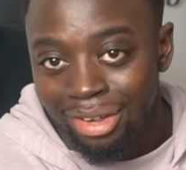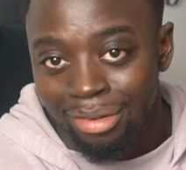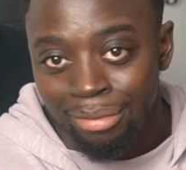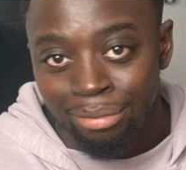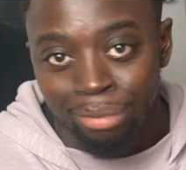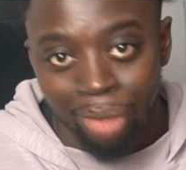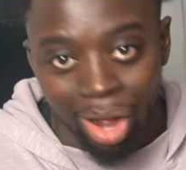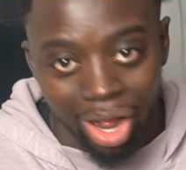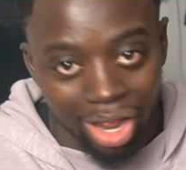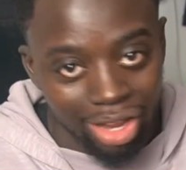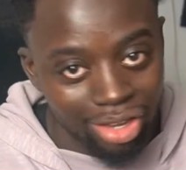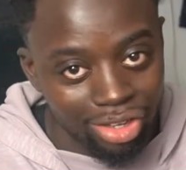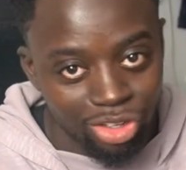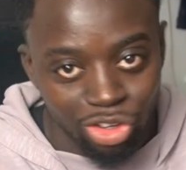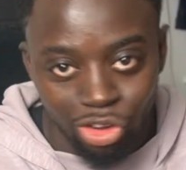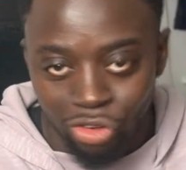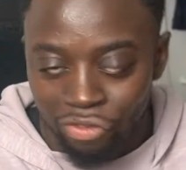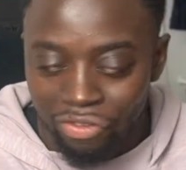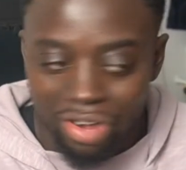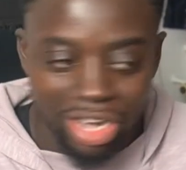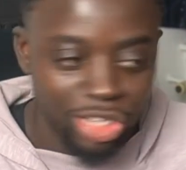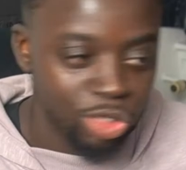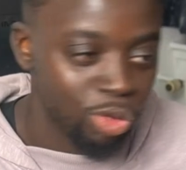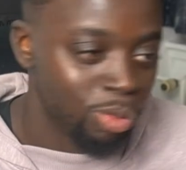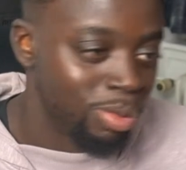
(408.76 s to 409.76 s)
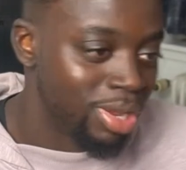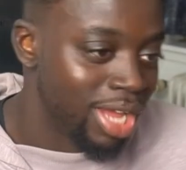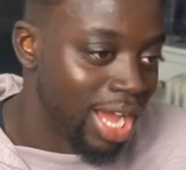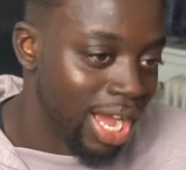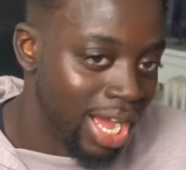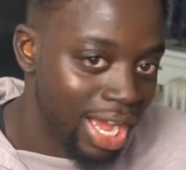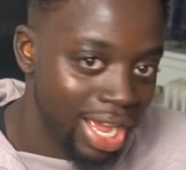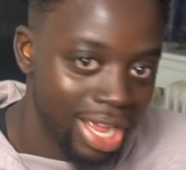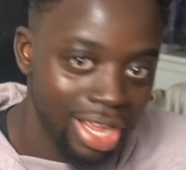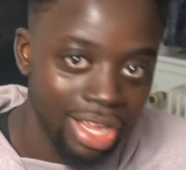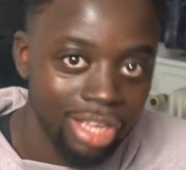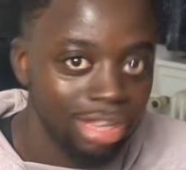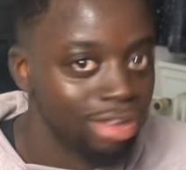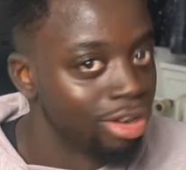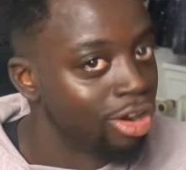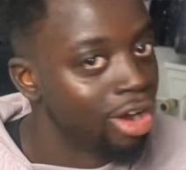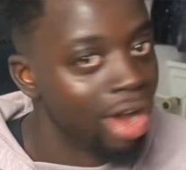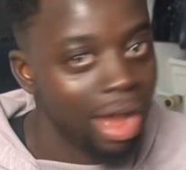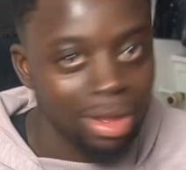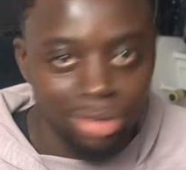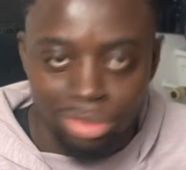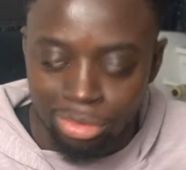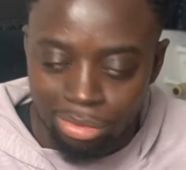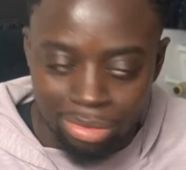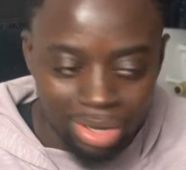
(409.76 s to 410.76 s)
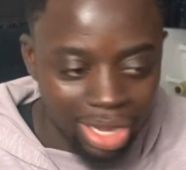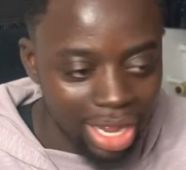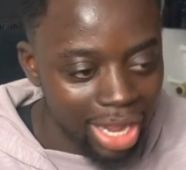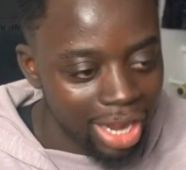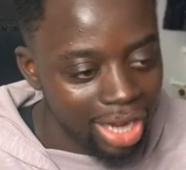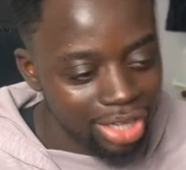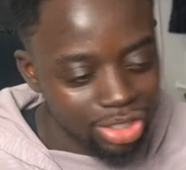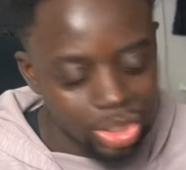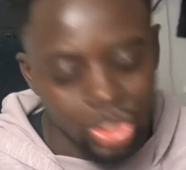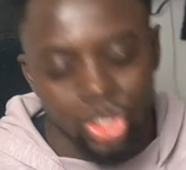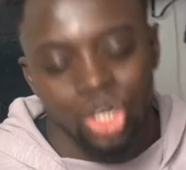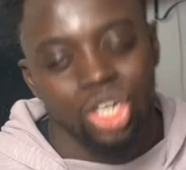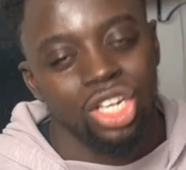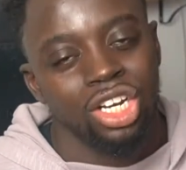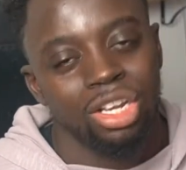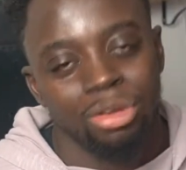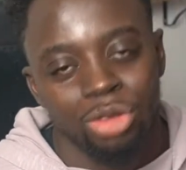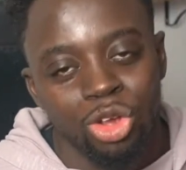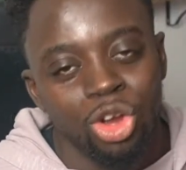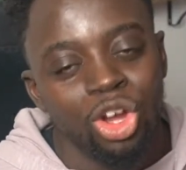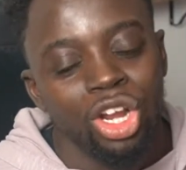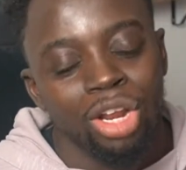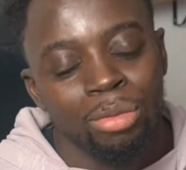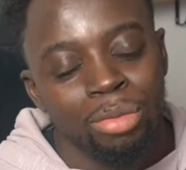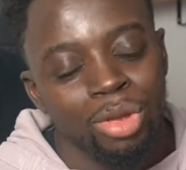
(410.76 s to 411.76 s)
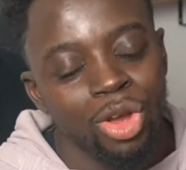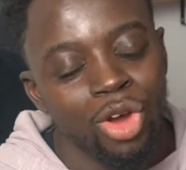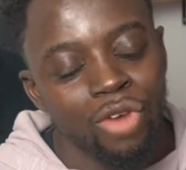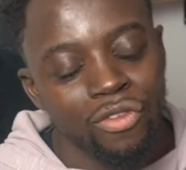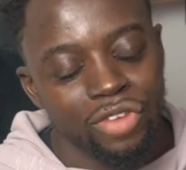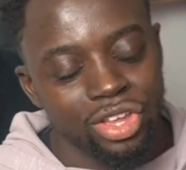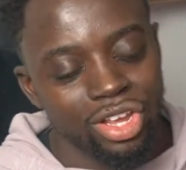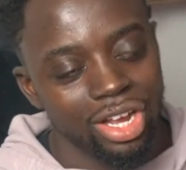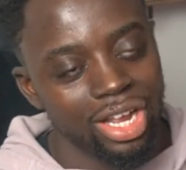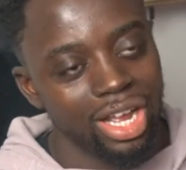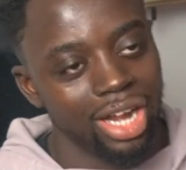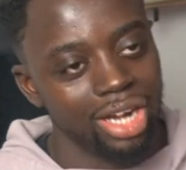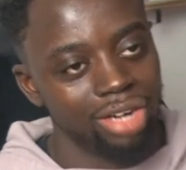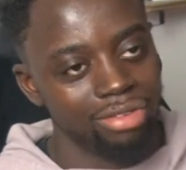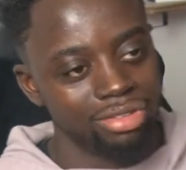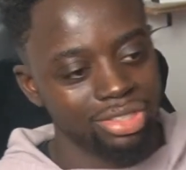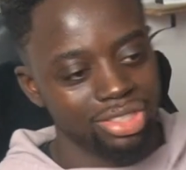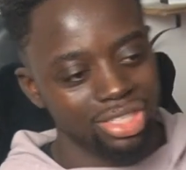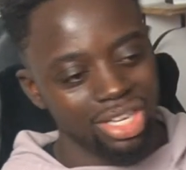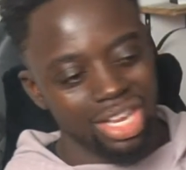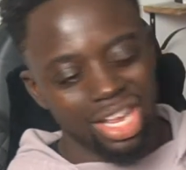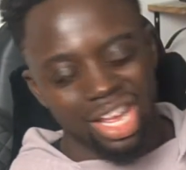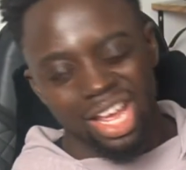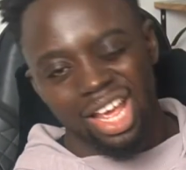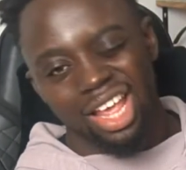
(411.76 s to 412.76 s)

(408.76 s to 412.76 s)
But your fats will be high, your carbs will be high, so you're gonna be over your calories.